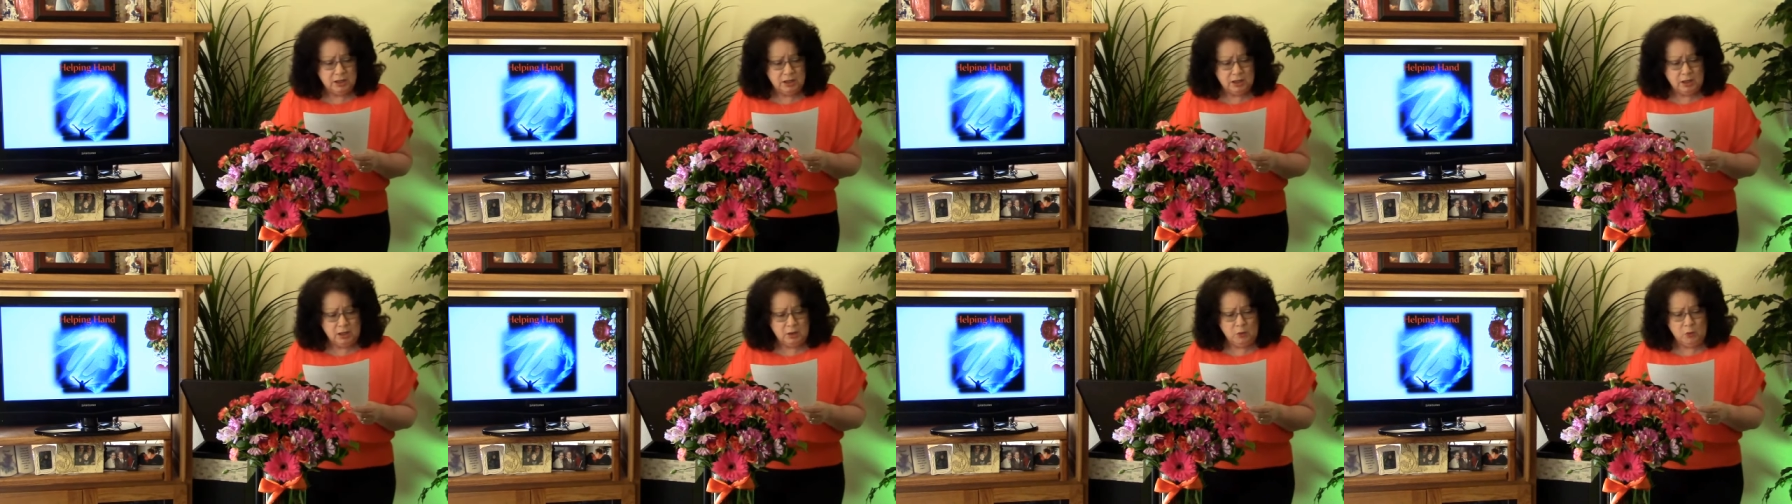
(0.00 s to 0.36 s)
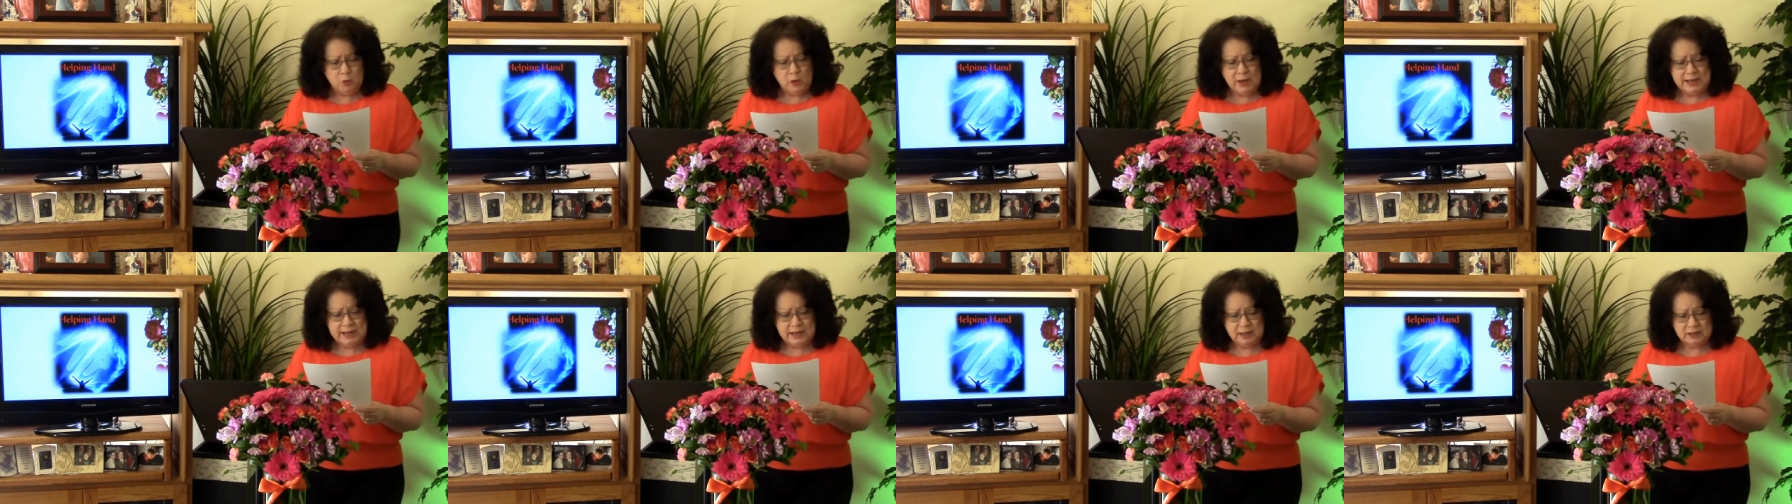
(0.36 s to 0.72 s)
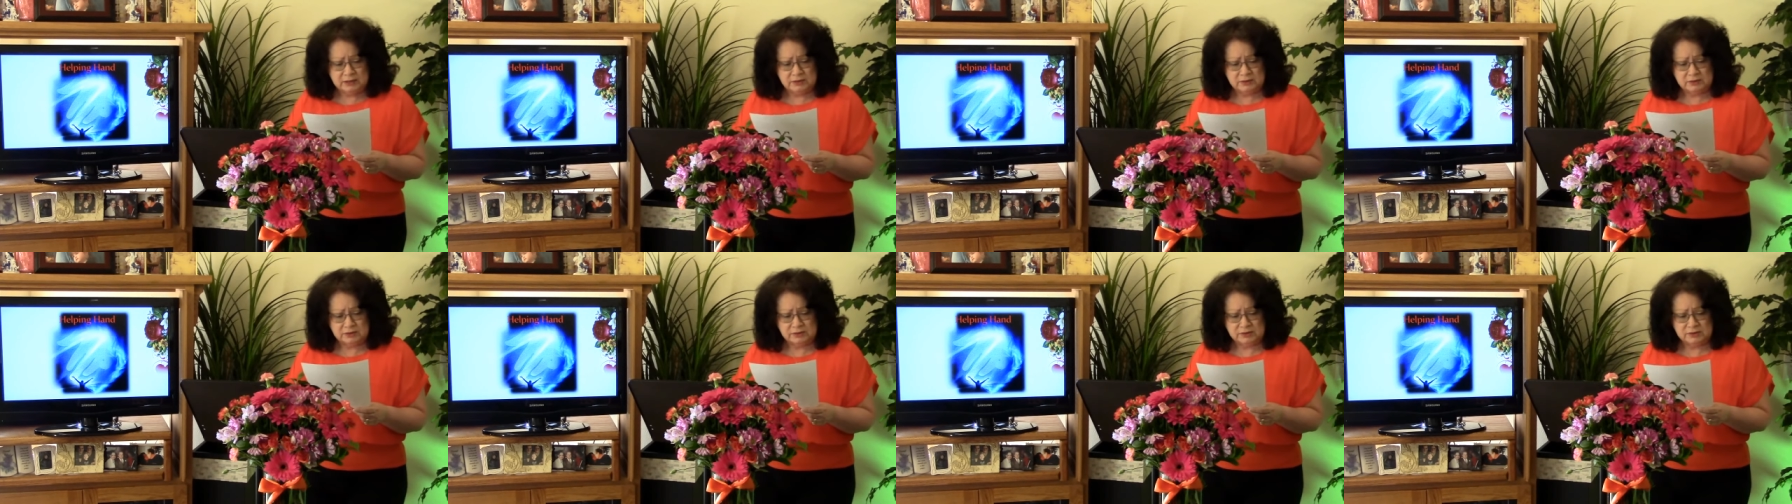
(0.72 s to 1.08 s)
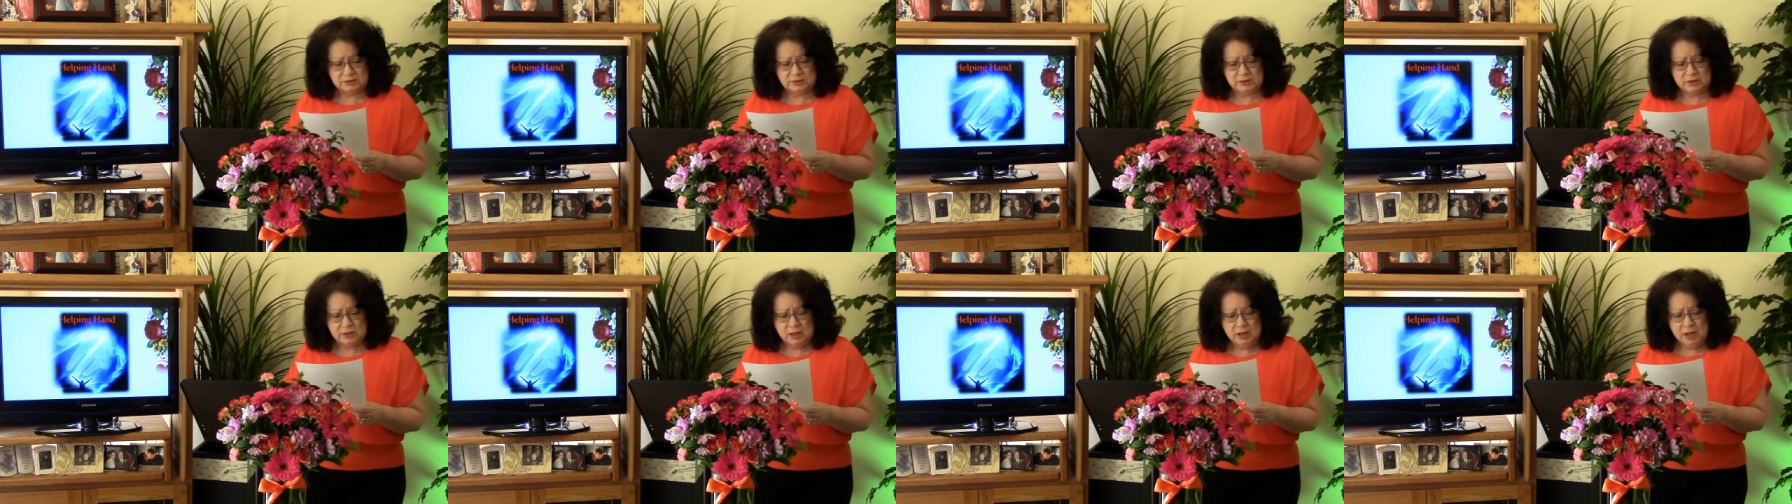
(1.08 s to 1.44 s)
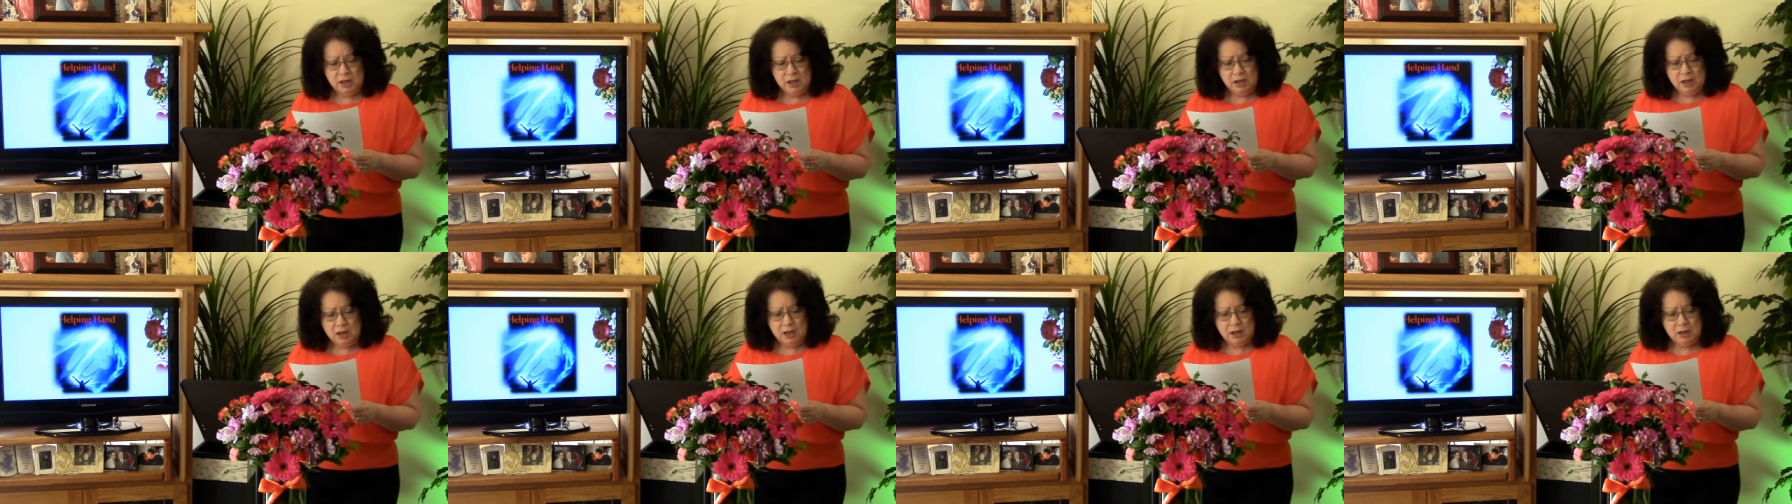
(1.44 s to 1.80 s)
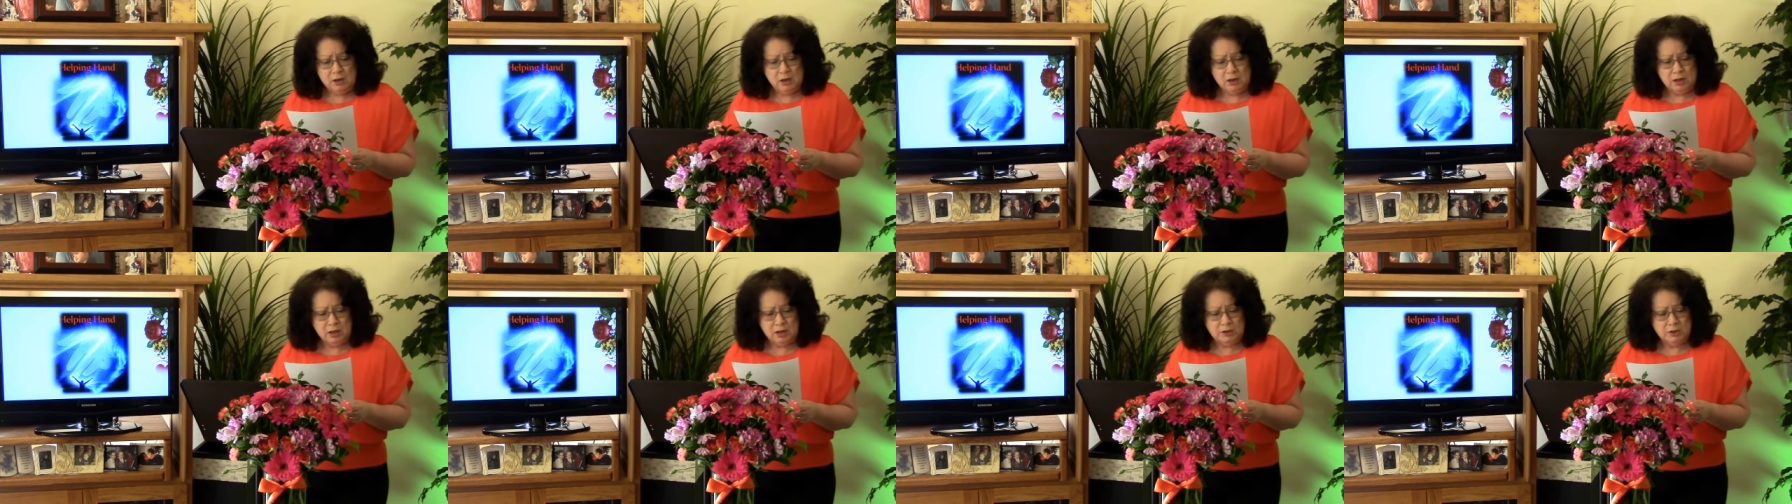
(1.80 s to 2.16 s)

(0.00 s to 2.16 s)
awakens uh,